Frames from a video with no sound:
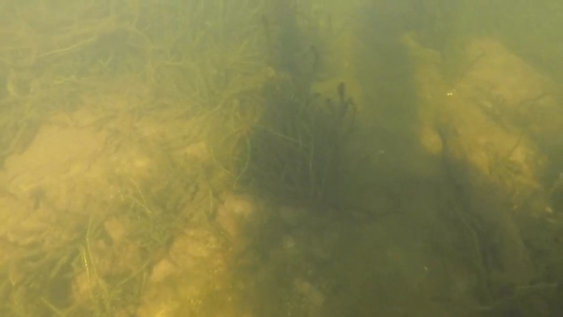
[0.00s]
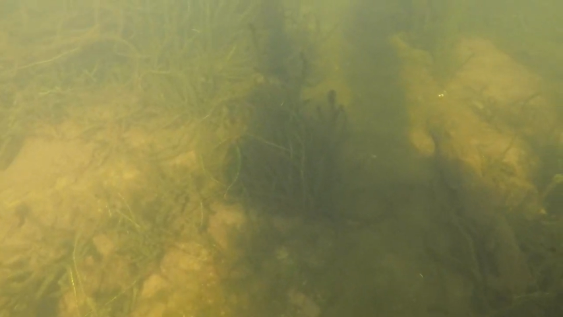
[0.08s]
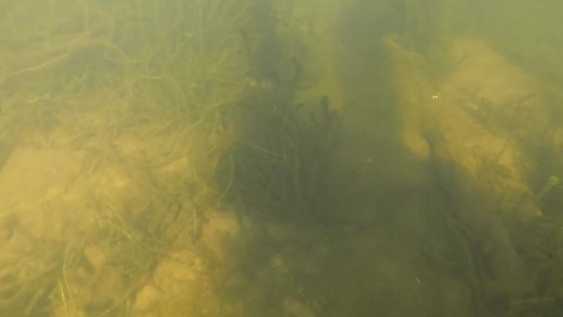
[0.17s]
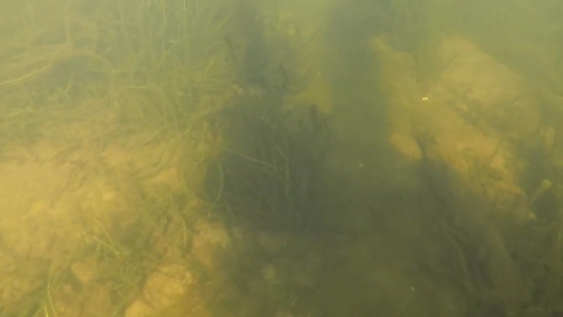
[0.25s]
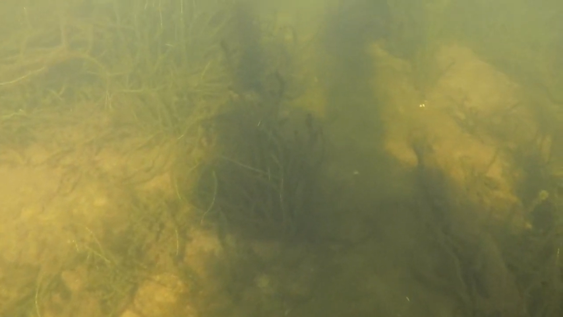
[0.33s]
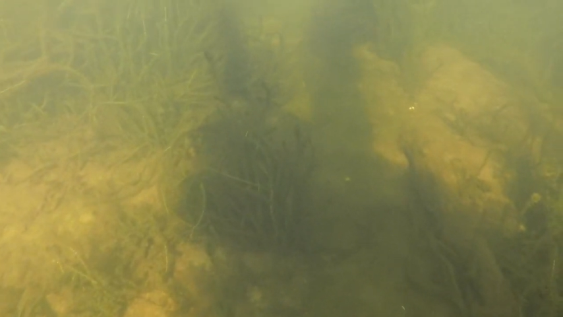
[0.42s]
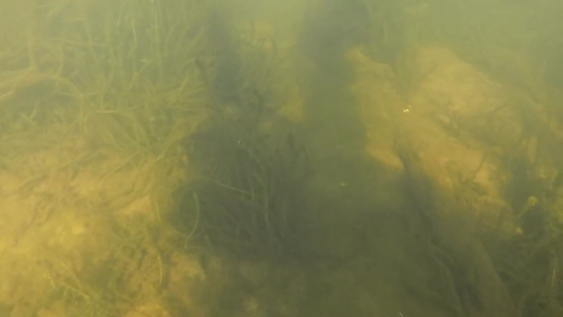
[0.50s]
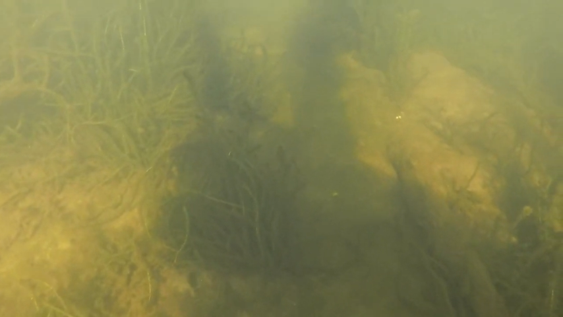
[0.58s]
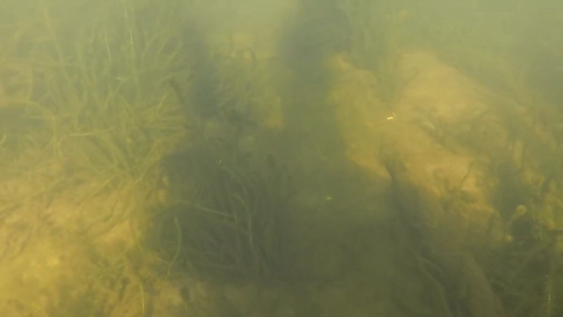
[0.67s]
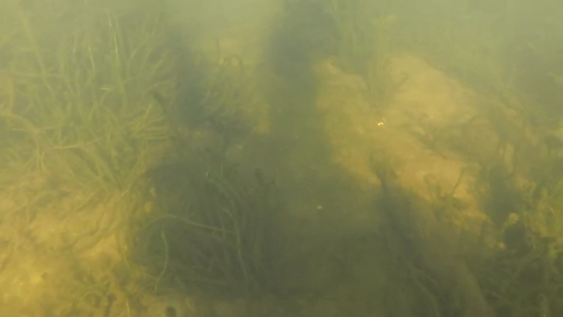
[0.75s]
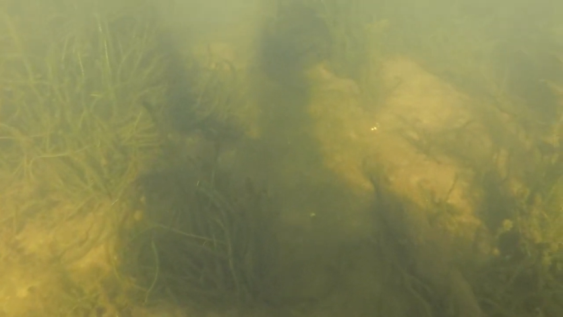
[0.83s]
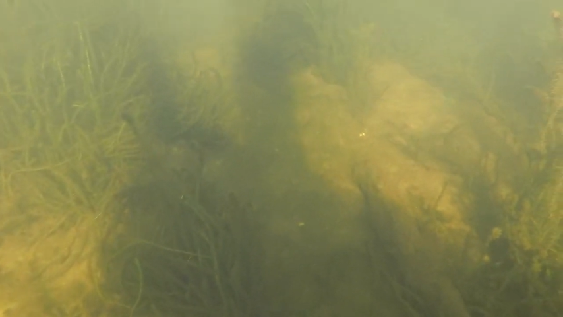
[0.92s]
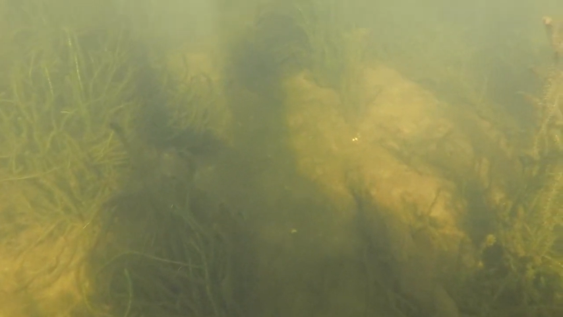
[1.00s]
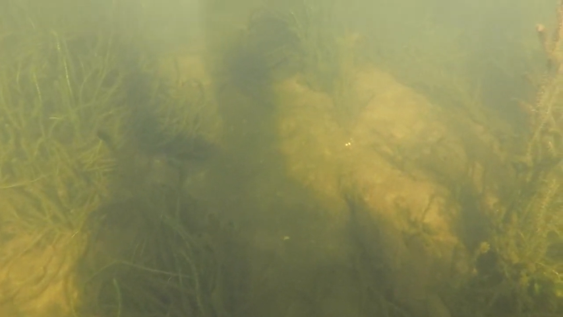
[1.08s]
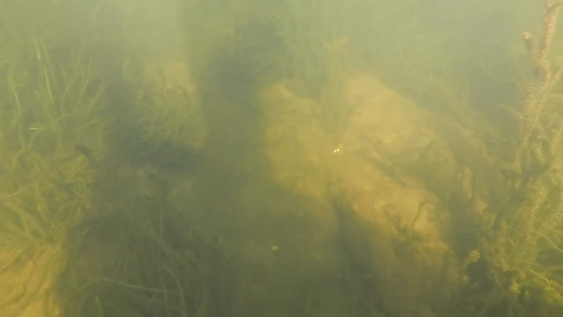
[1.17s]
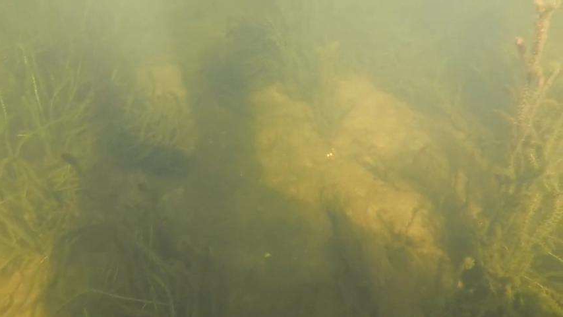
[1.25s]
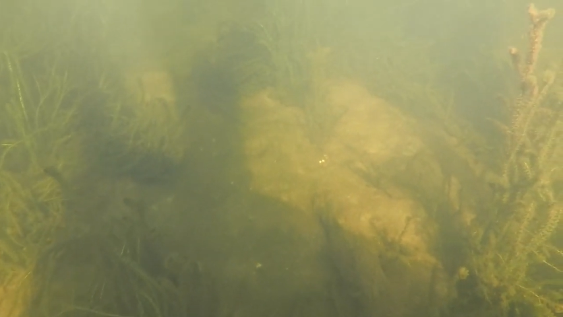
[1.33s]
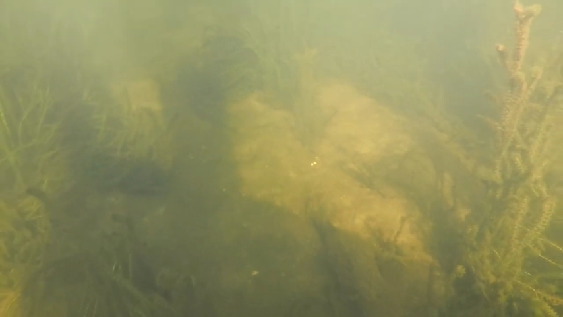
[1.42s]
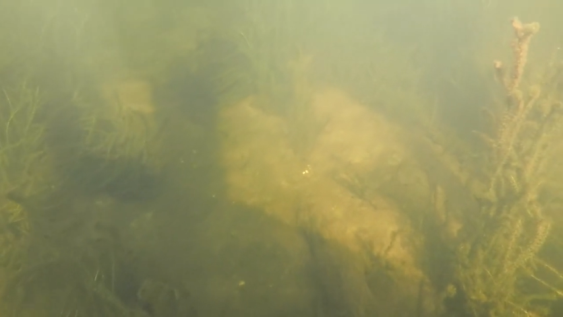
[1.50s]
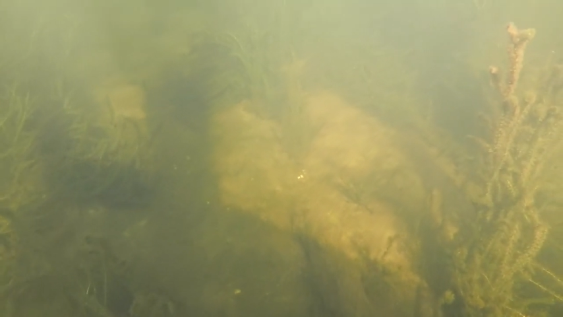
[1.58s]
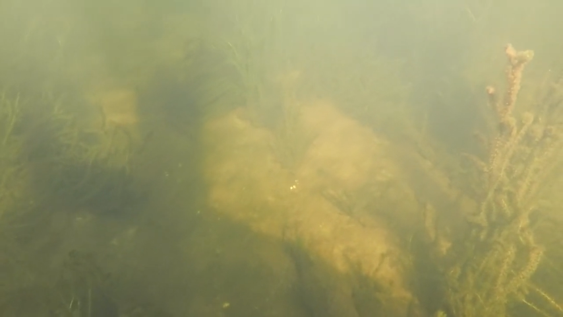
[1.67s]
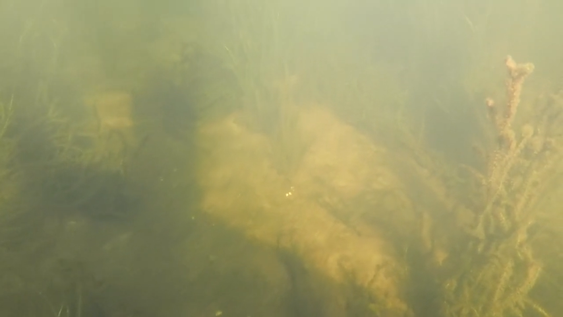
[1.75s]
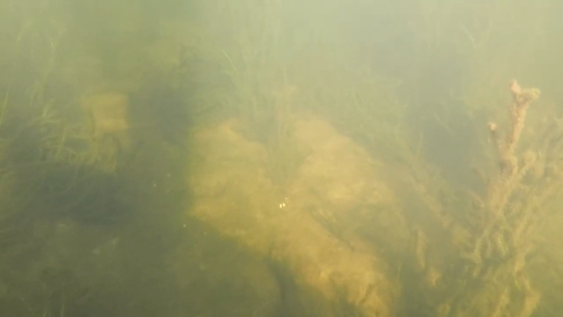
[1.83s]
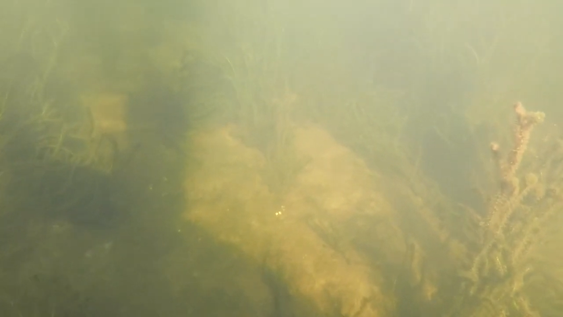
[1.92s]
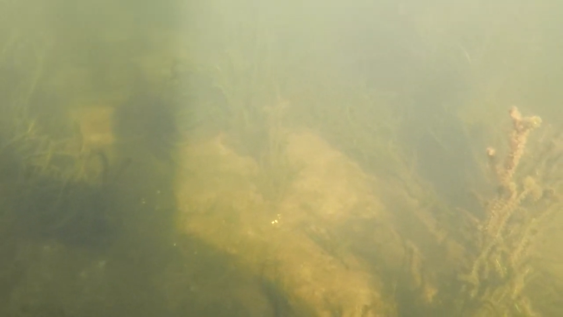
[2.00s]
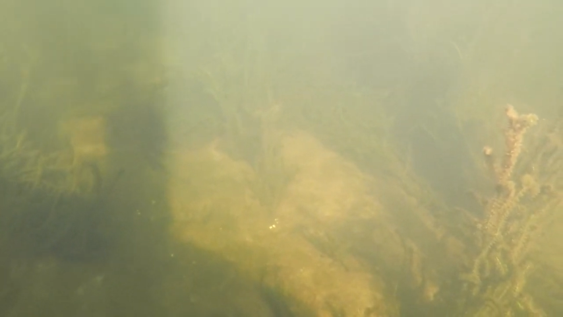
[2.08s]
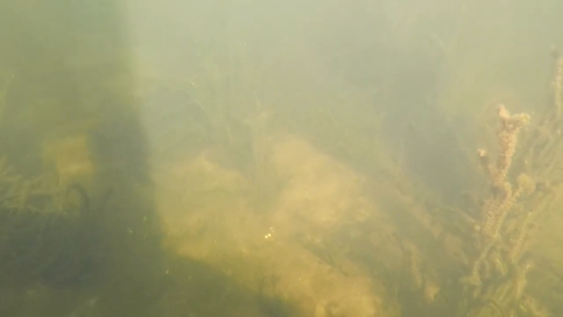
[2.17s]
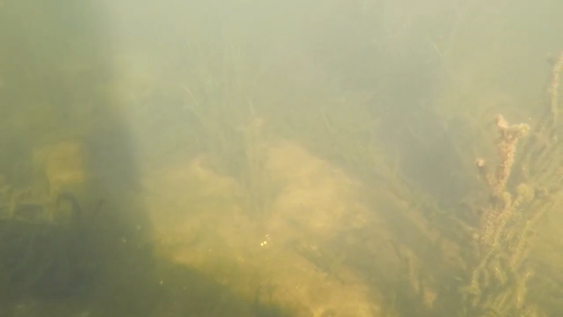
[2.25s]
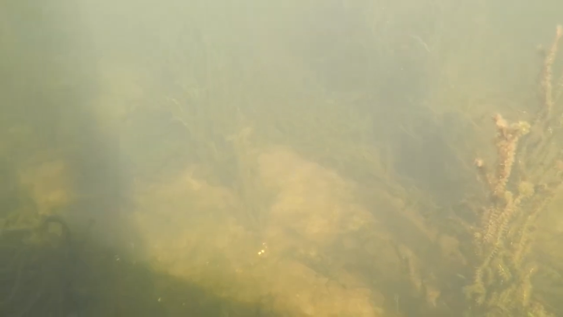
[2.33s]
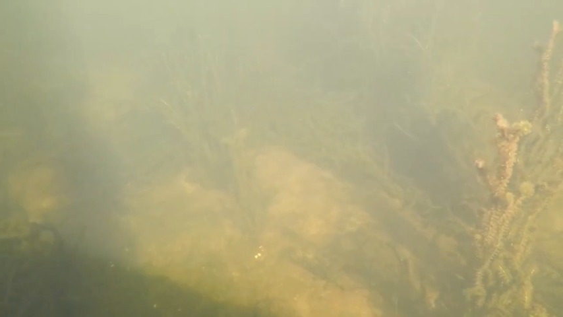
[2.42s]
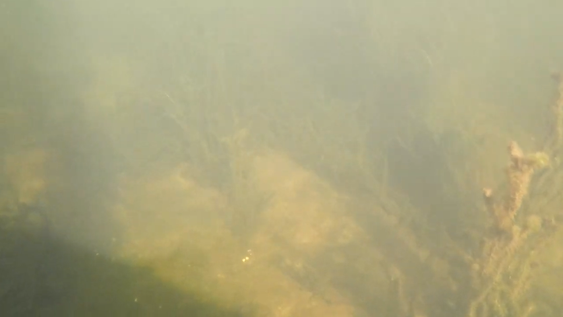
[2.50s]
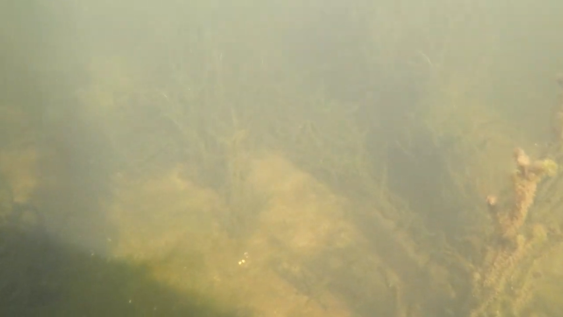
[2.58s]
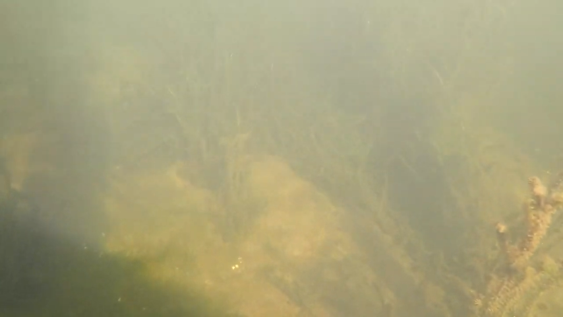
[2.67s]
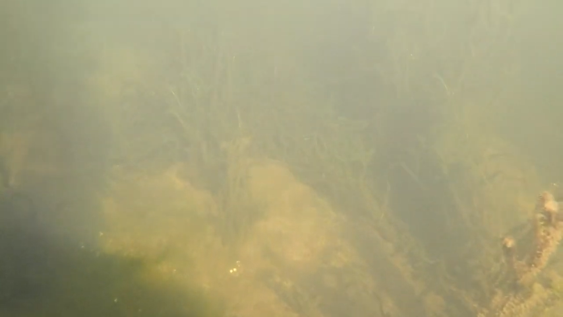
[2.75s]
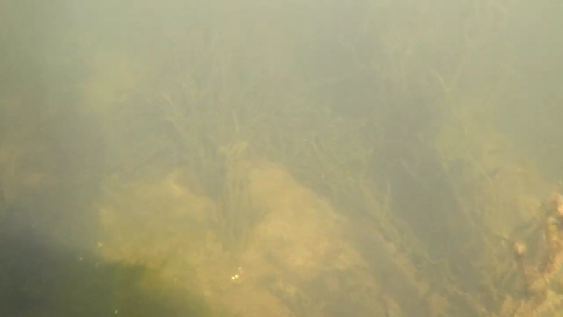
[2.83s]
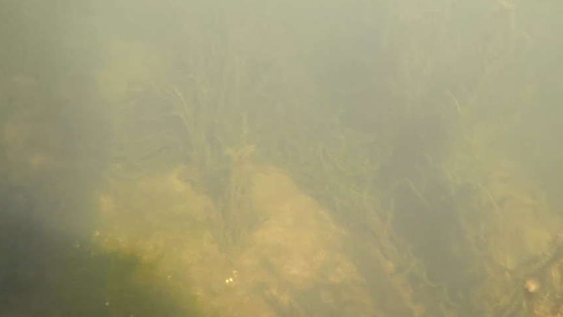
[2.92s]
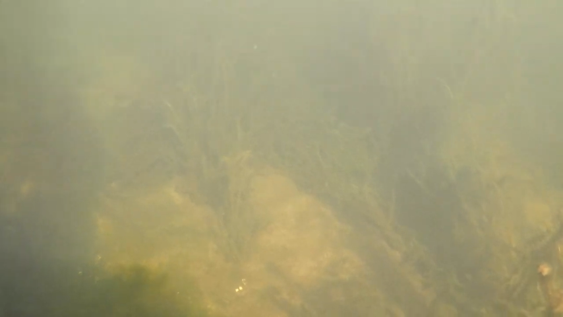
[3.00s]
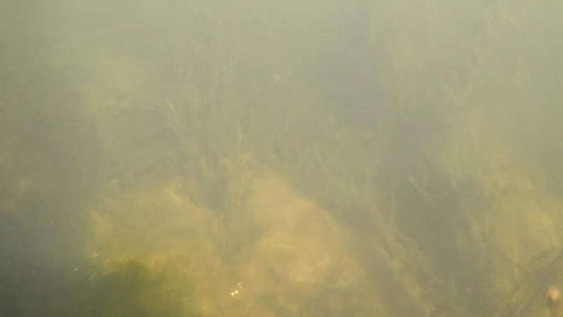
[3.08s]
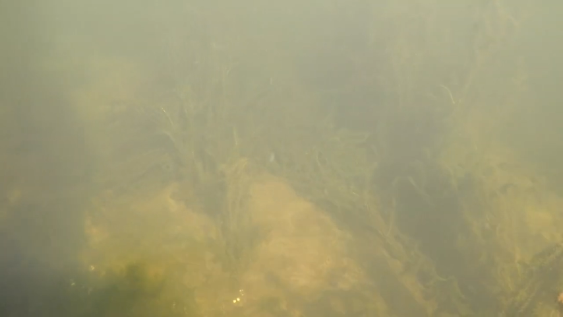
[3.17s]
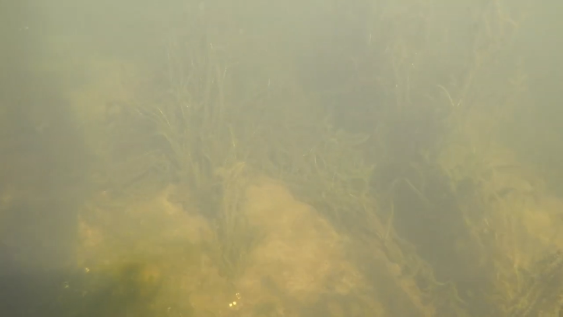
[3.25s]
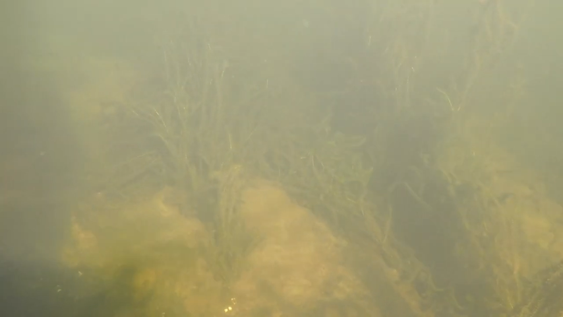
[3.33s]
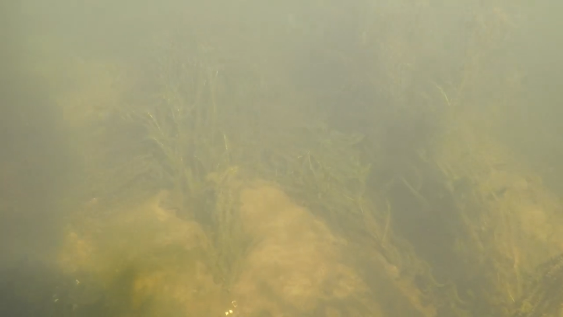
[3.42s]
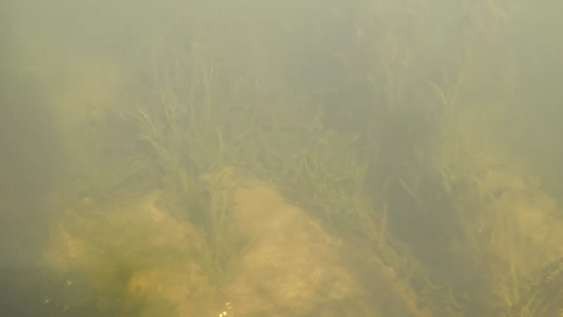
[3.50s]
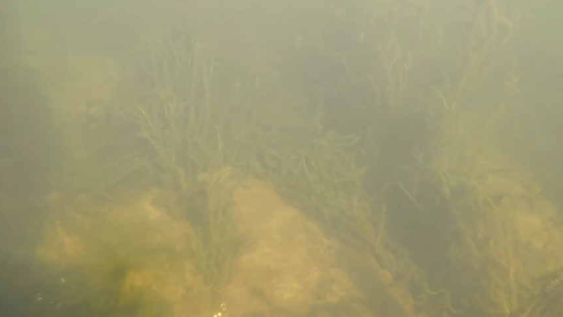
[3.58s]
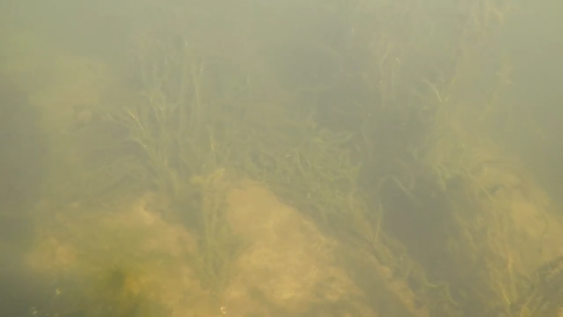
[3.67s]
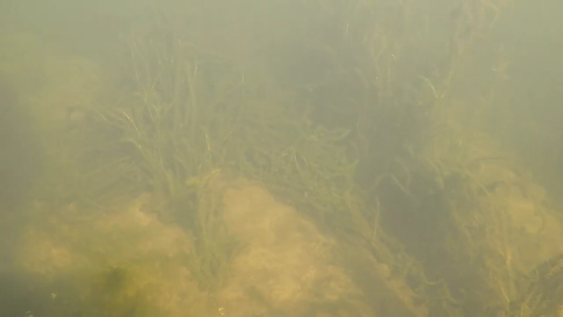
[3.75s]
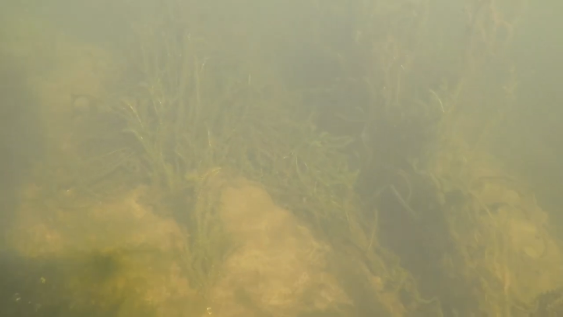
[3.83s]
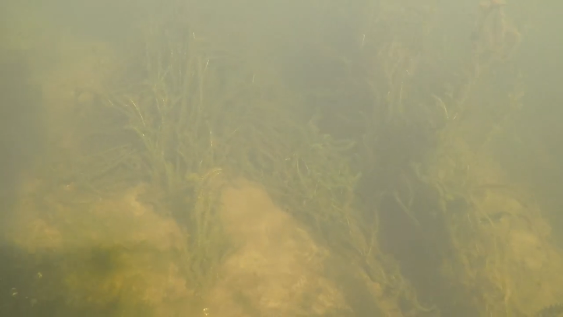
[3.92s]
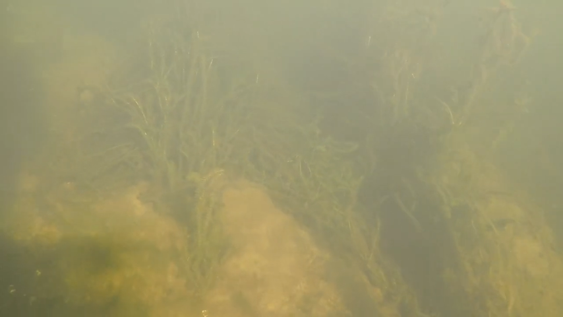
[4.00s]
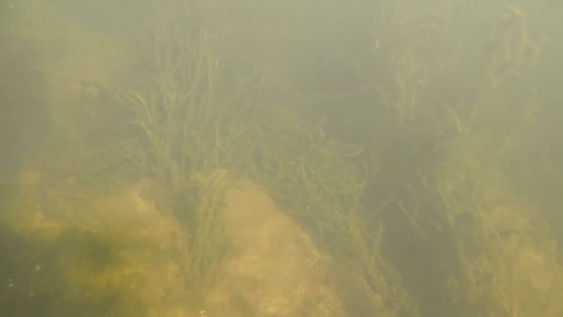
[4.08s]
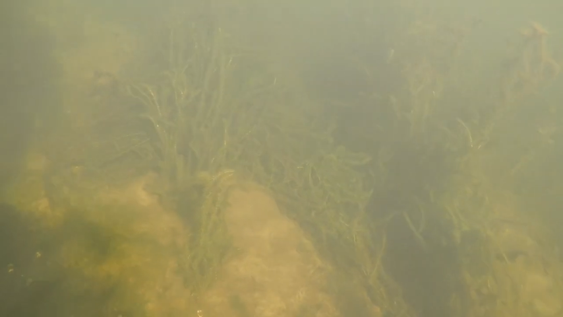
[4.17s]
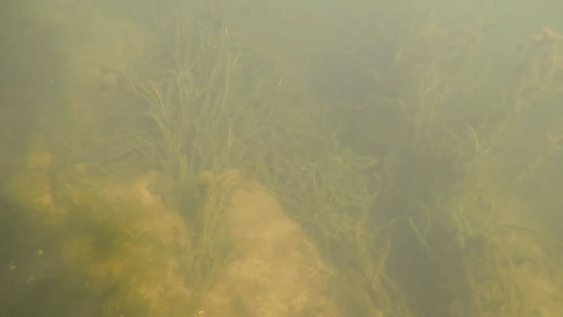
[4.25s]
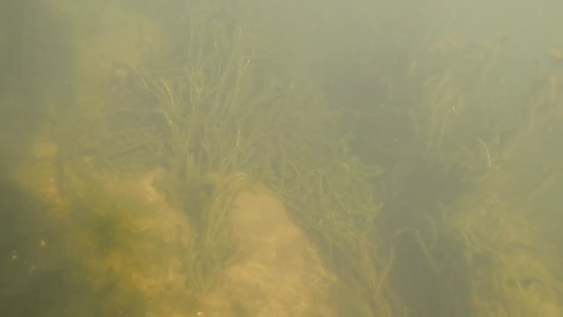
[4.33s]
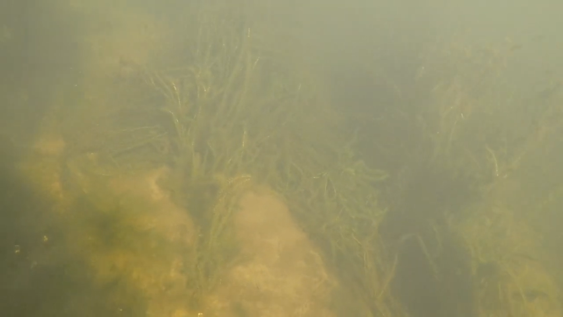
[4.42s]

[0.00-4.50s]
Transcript: (no speaker visible)